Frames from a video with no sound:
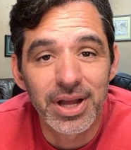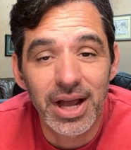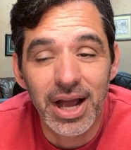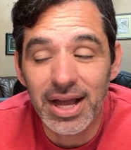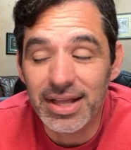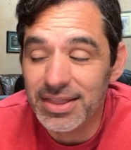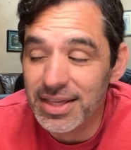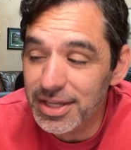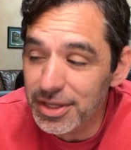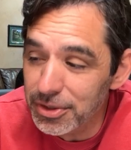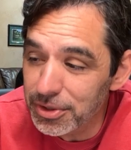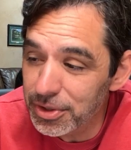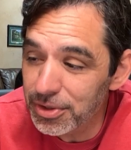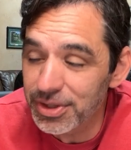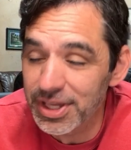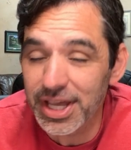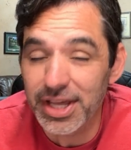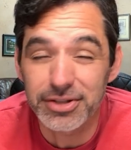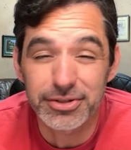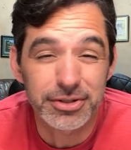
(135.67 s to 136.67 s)
I think you know
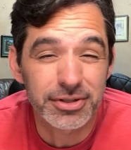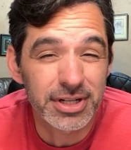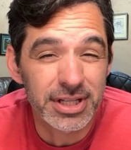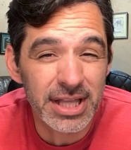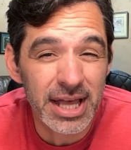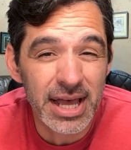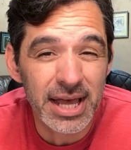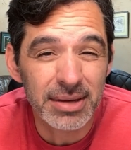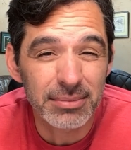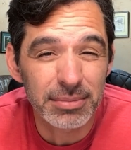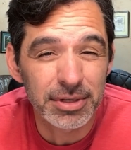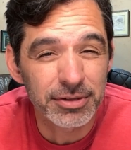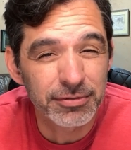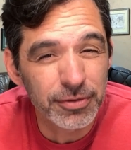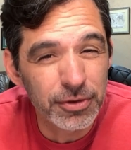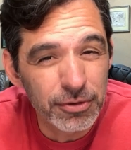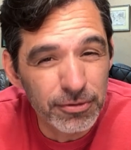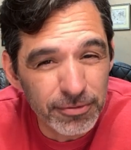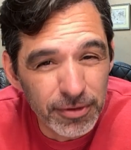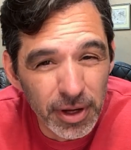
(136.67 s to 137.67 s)
the answer to that, but if
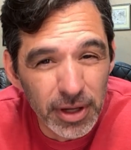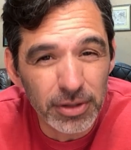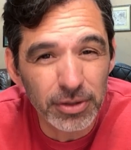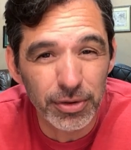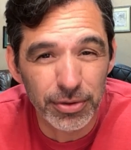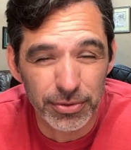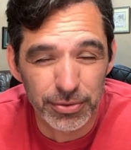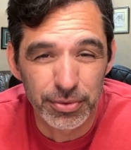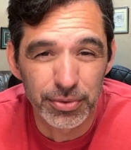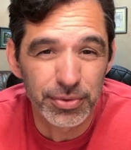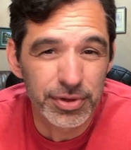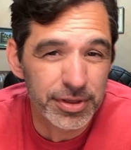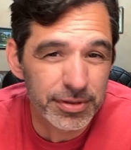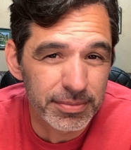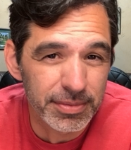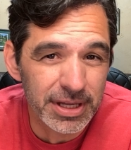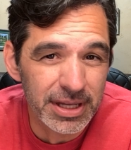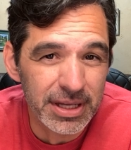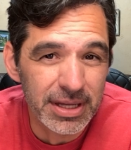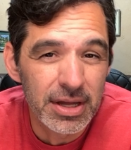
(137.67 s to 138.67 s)
you follow through with
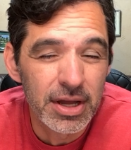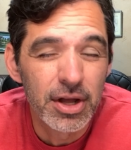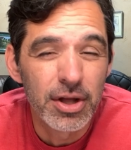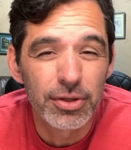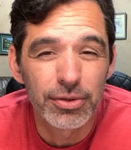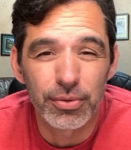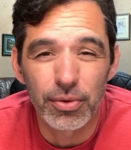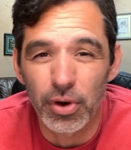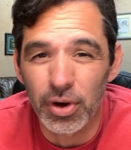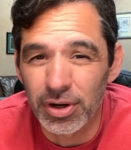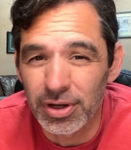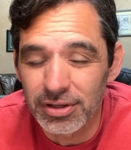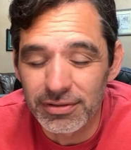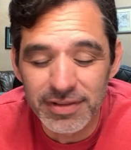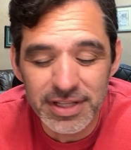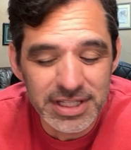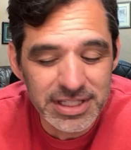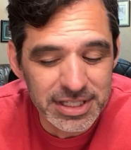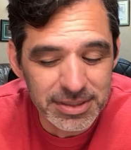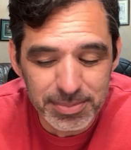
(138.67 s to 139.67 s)
me through all of
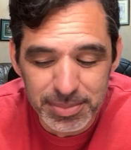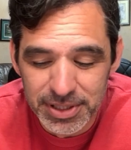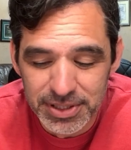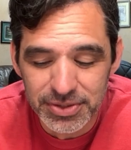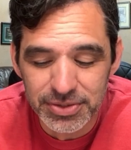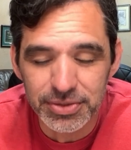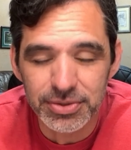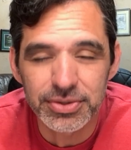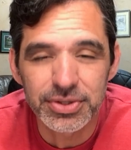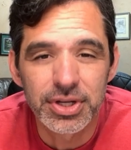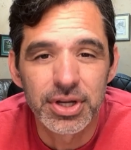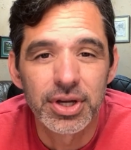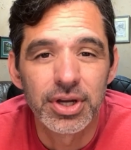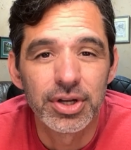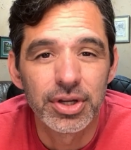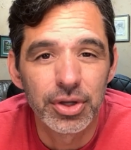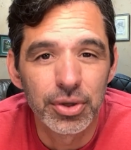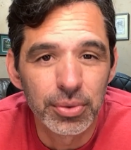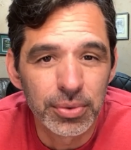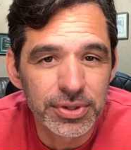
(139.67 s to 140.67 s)
these epistles,
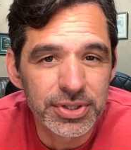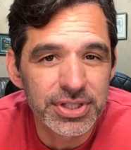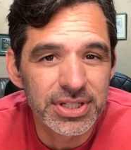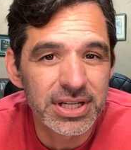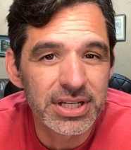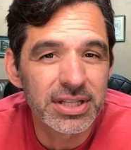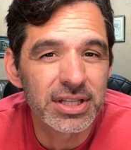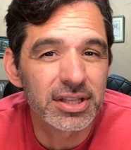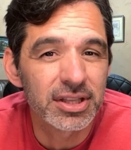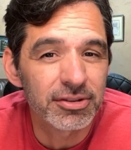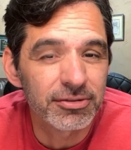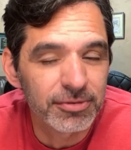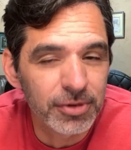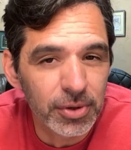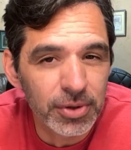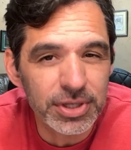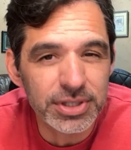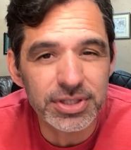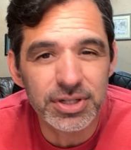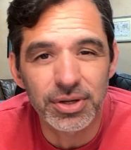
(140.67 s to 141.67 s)
you will see that the
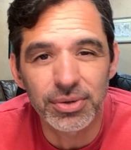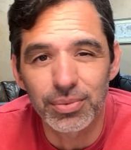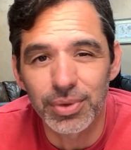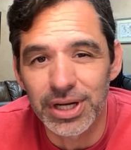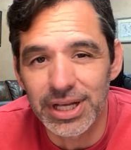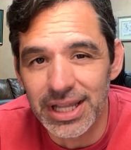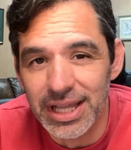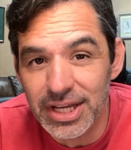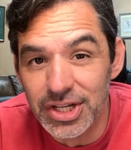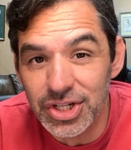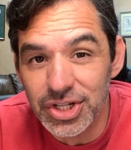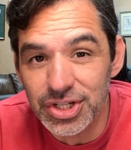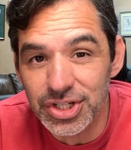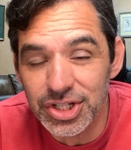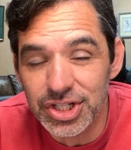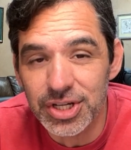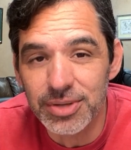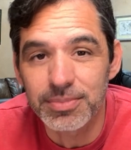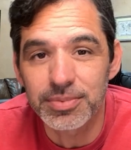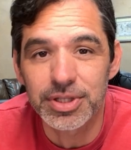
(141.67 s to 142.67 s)
focus on
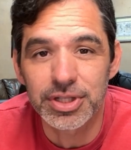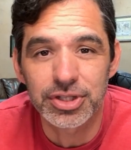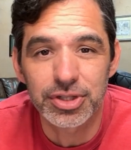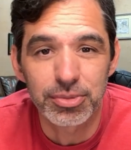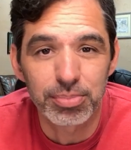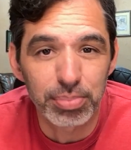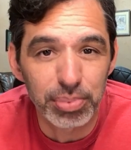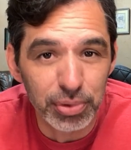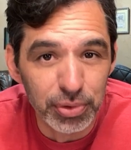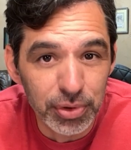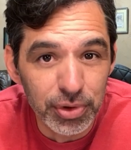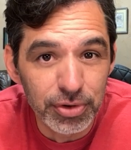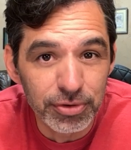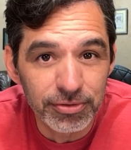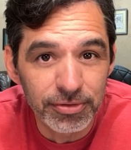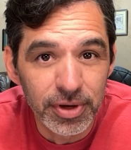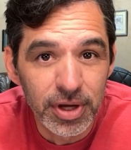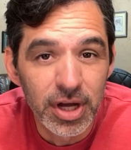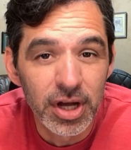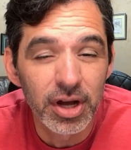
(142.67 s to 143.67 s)
relationships is the
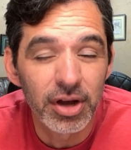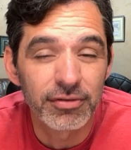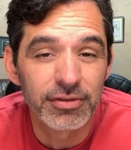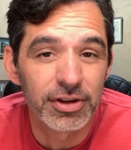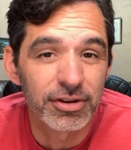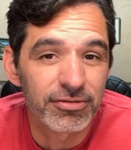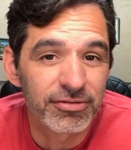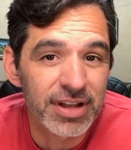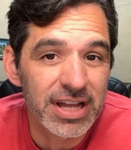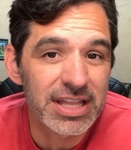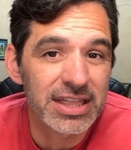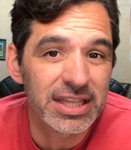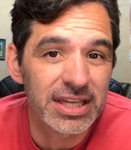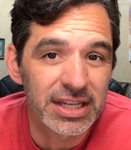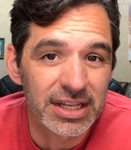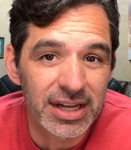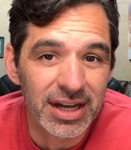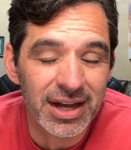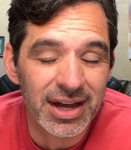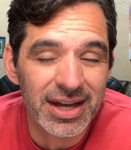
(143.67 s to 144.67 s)
proof of your faith
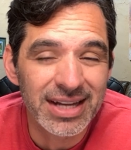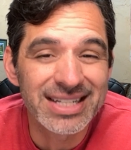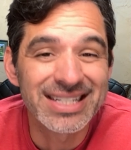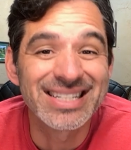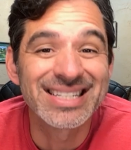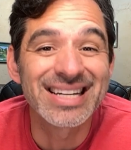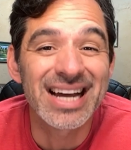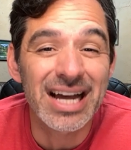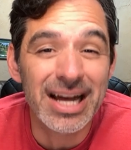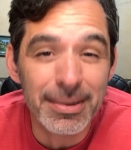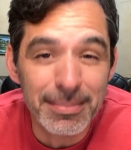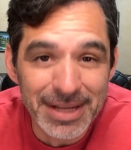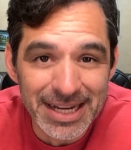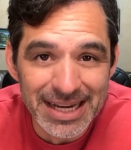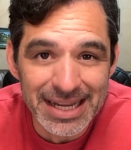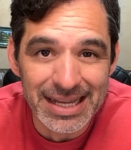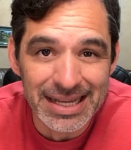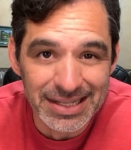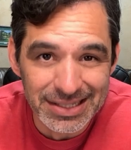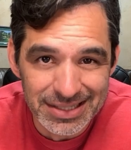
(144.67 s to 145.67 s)
in God
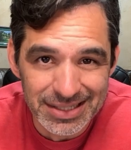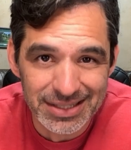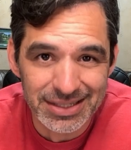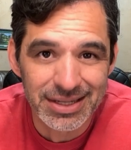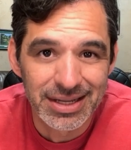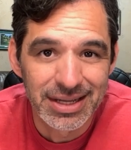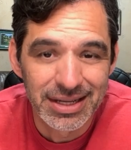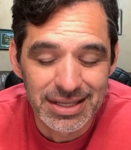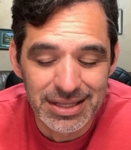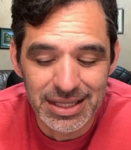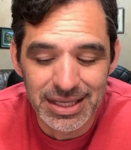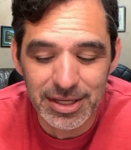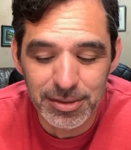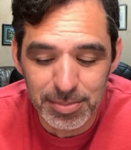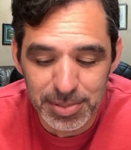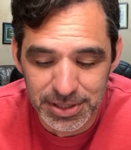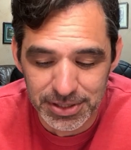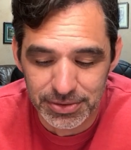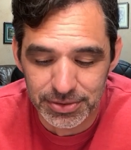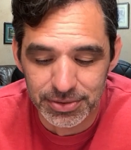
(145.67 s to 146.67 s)
dominates the
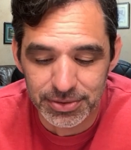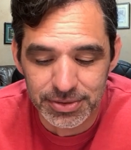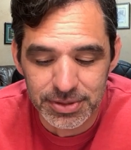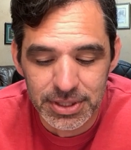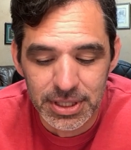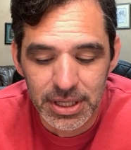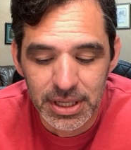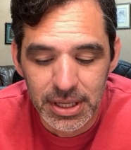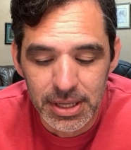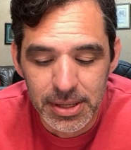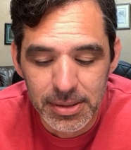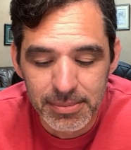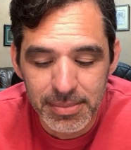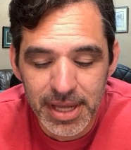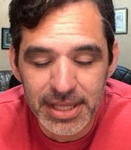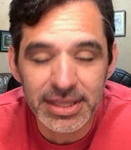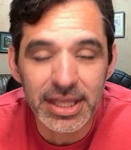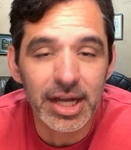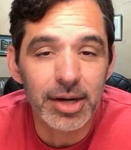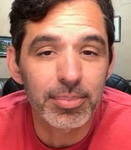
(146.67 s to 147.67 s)
epistles.
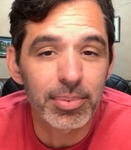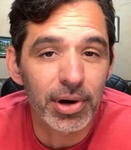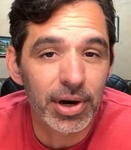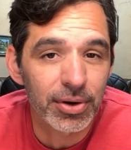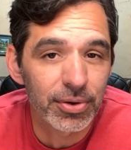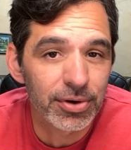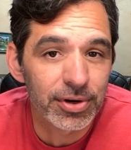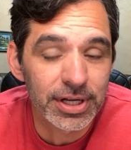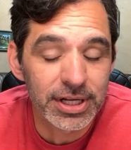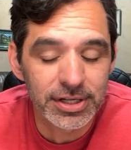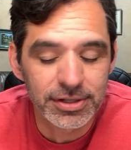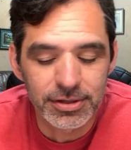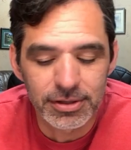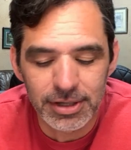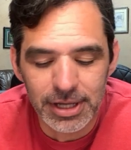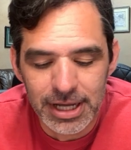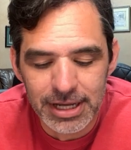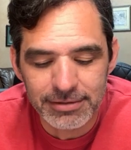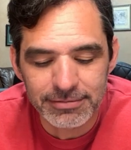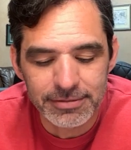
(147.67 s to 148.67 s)
Make that a priority in your
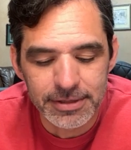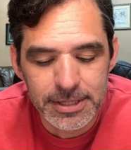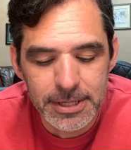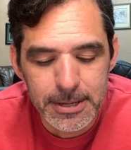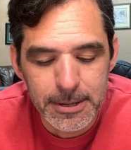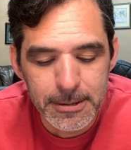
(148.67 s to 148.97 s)
life.